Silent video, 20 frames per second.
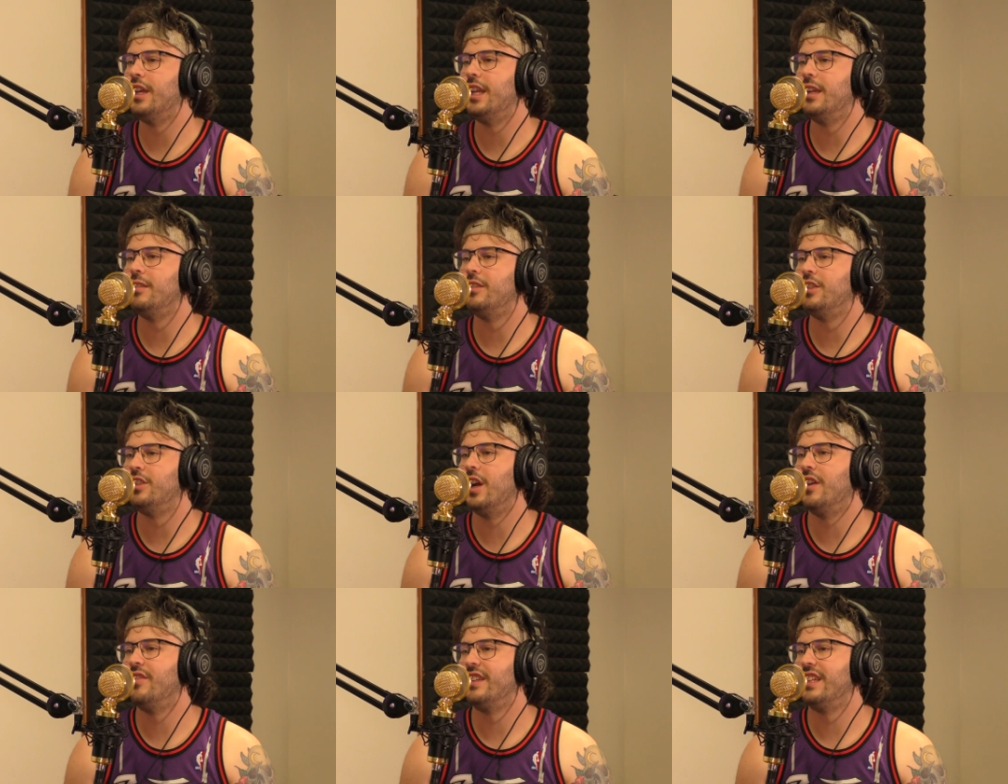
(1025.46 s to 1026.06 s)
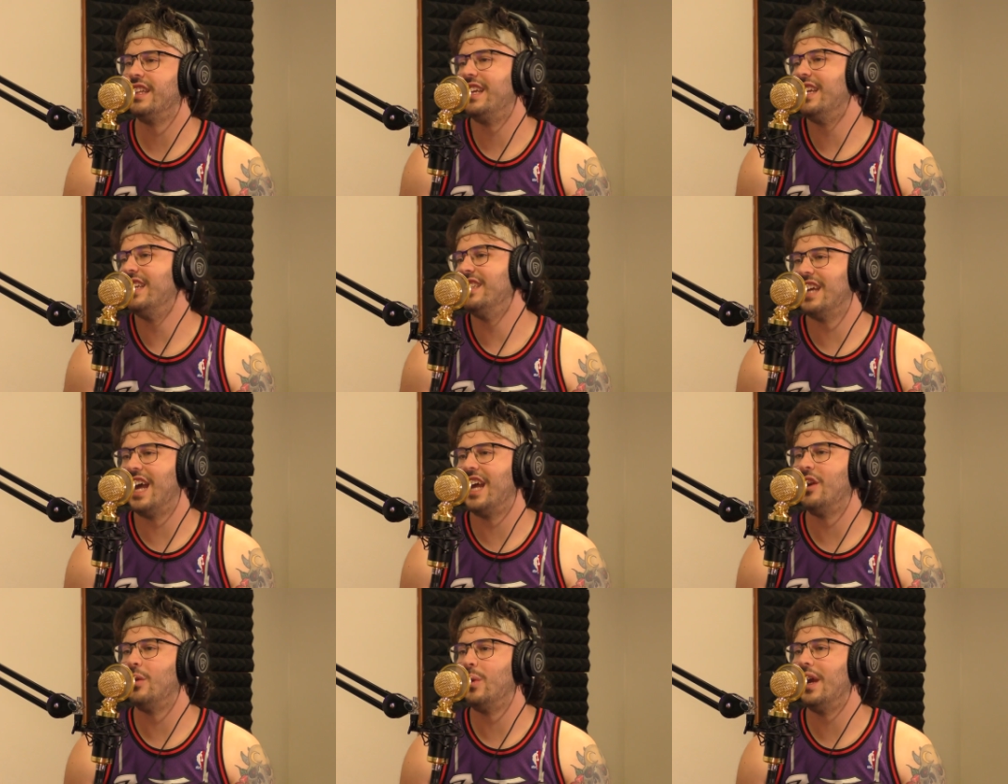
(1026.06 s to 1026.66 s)
shoving the kids
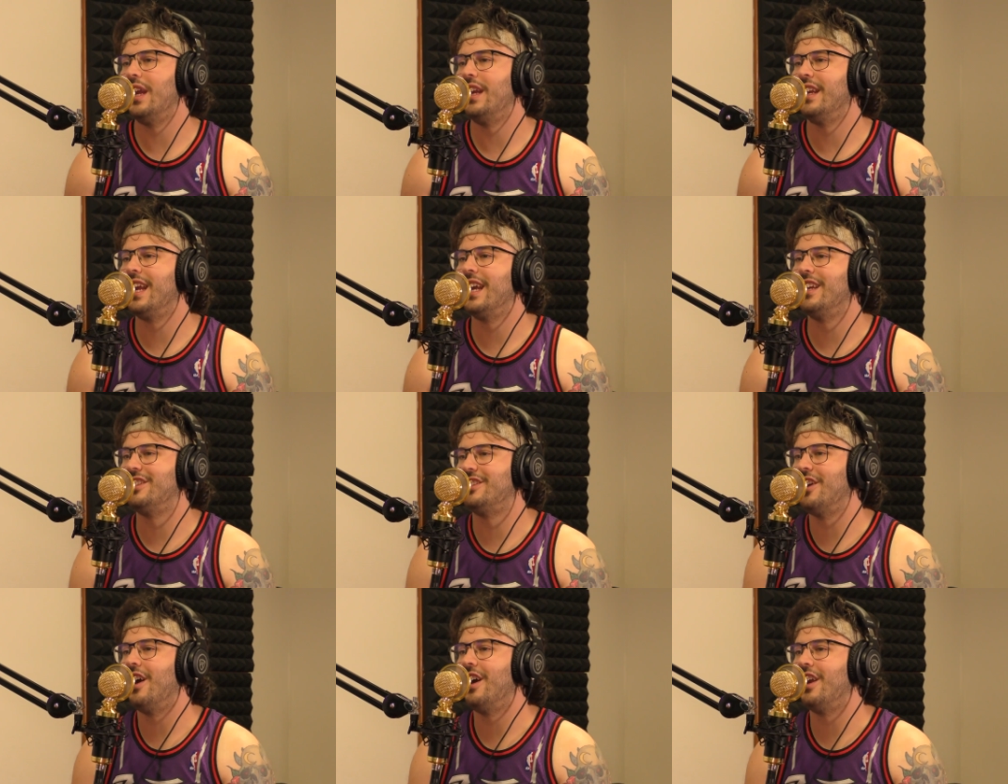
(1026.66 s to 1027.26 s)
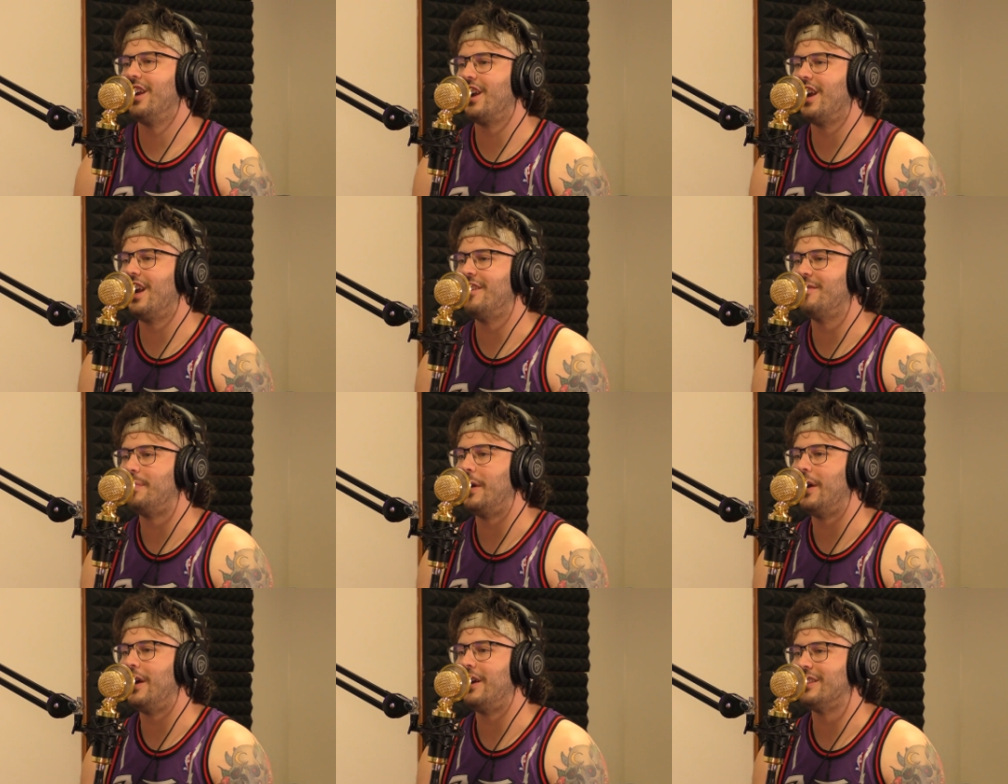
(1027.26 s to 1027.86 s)
out of the way to catch the autograph
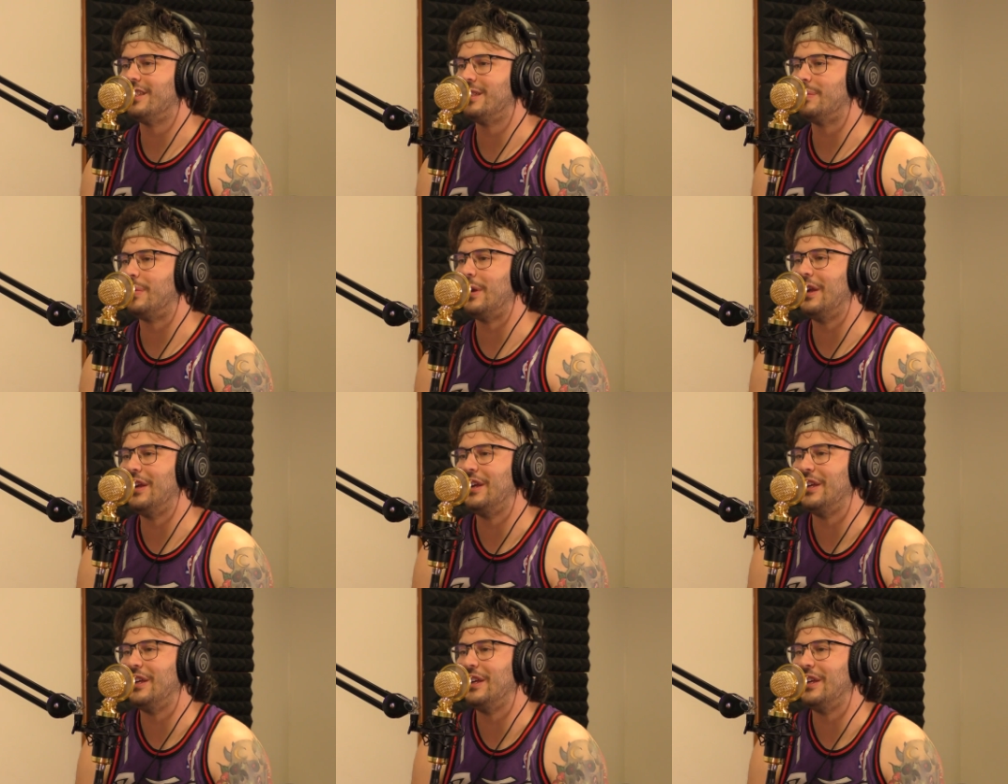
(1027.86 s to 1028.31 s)
balls the players